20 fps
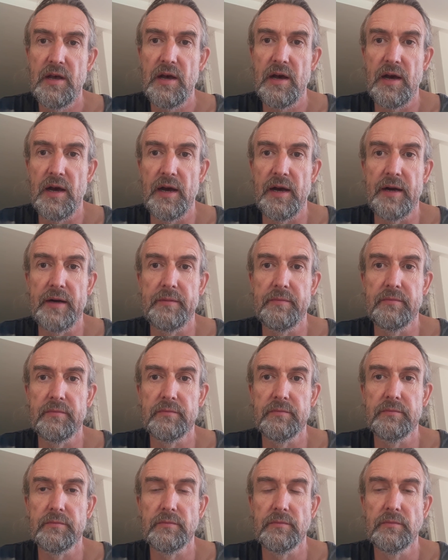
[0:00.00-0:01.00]

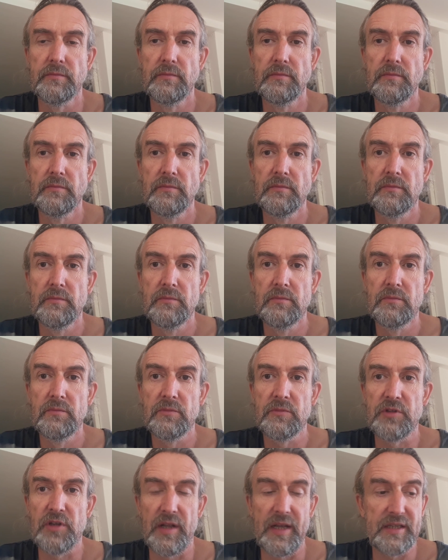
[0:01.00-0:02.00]
So
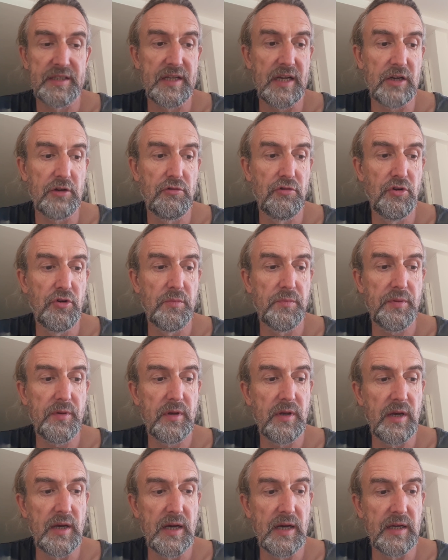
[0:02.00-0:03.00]
that's that group.
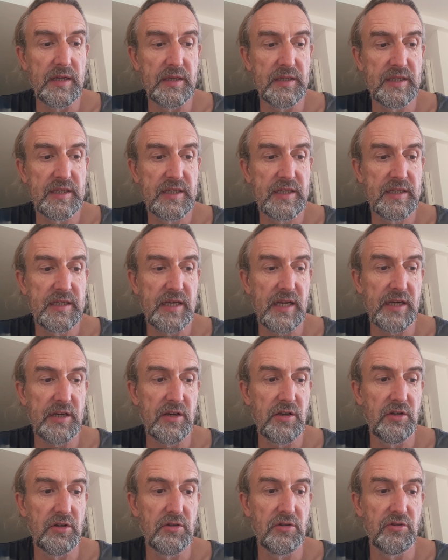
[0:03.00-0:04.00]
The
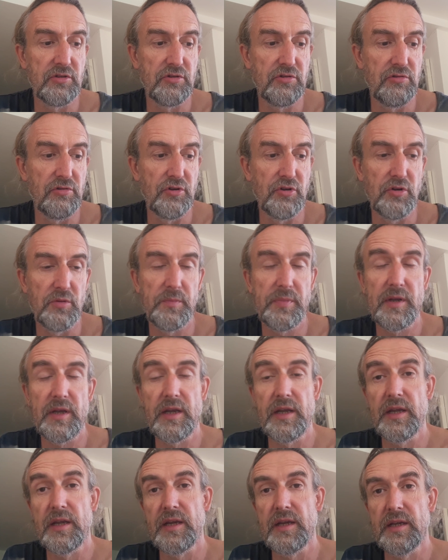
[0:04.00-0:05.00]
second group
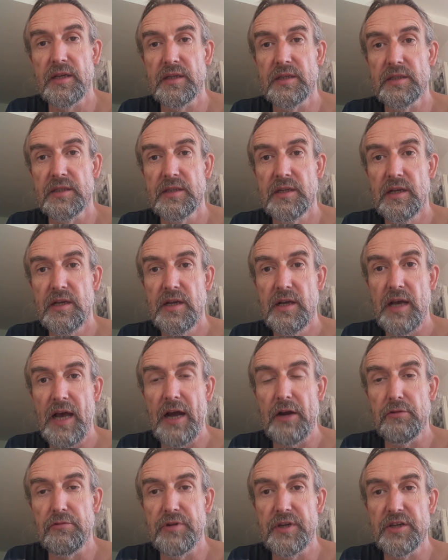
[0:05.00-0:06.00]
is
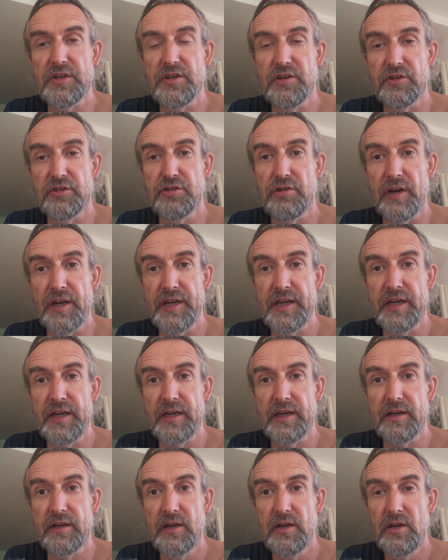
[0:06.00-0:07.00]
outreach and
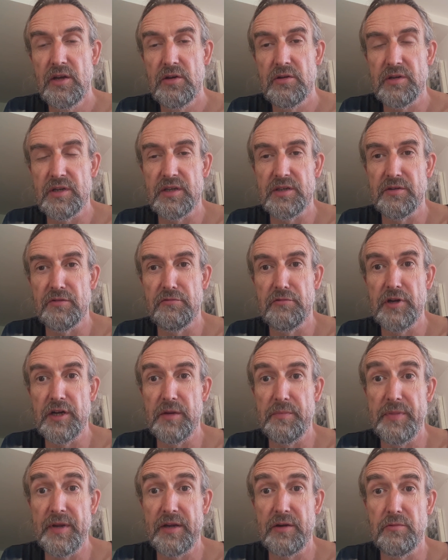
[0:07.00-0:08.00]
training, which is a really
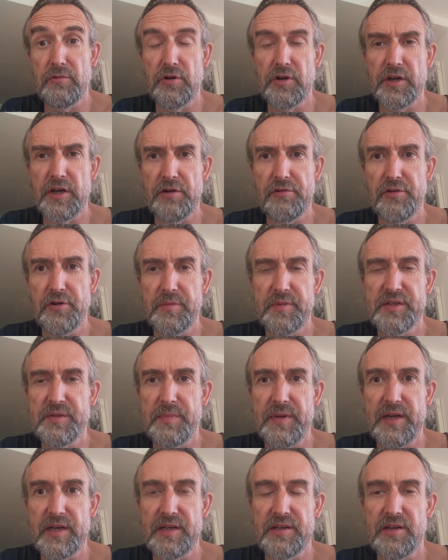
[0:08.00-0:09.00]
big working group
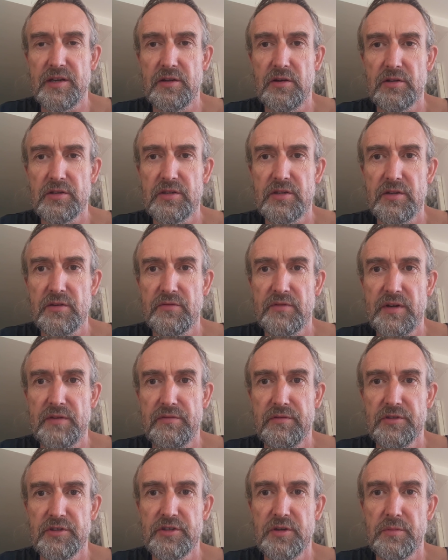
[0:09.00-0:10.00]
split into lots of
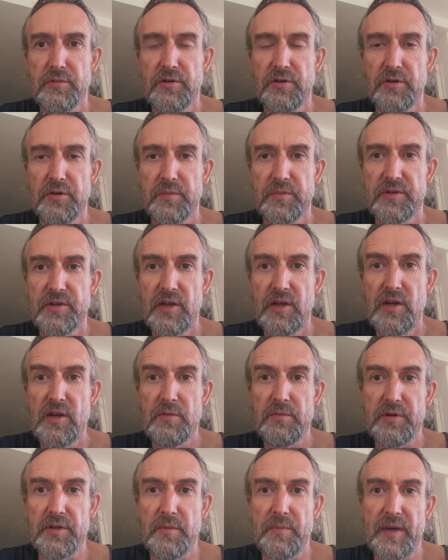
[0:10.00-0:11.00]
different subgroups.
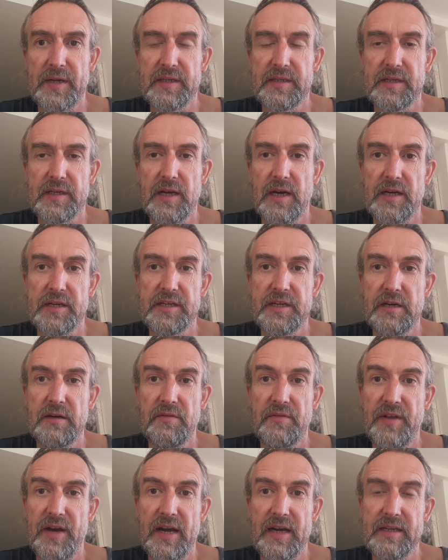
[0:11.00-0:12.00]
But the basic idea
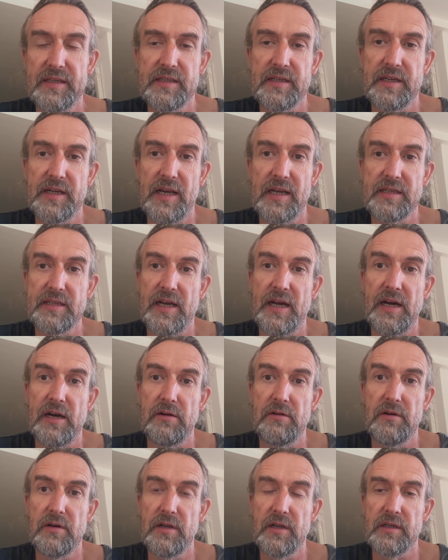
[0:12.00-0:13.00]
of that is to get
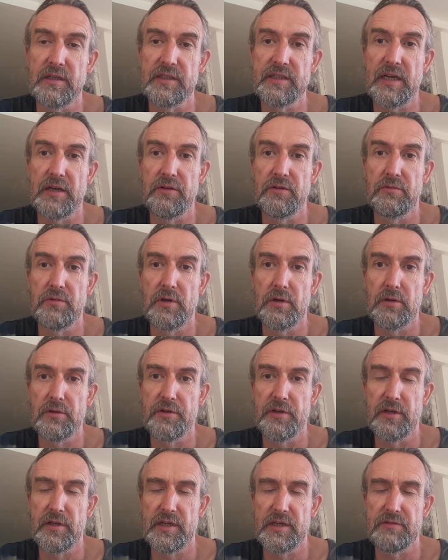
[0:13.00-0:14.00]
out and tell the world
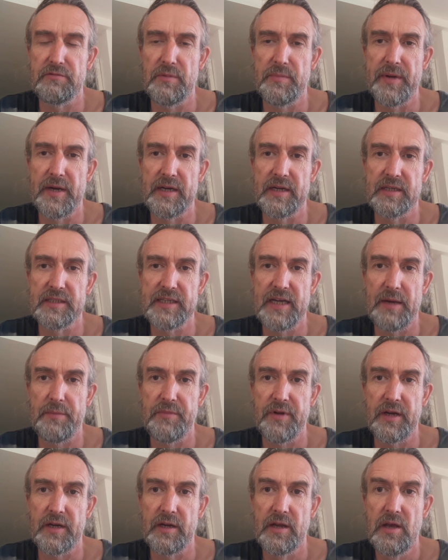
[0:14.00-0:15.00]
that this rebellion is
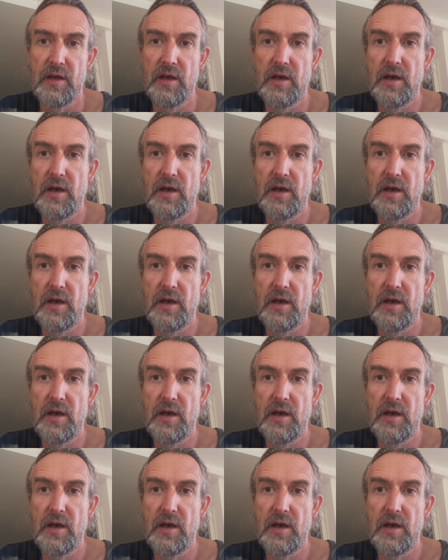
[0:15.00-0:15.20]
happening.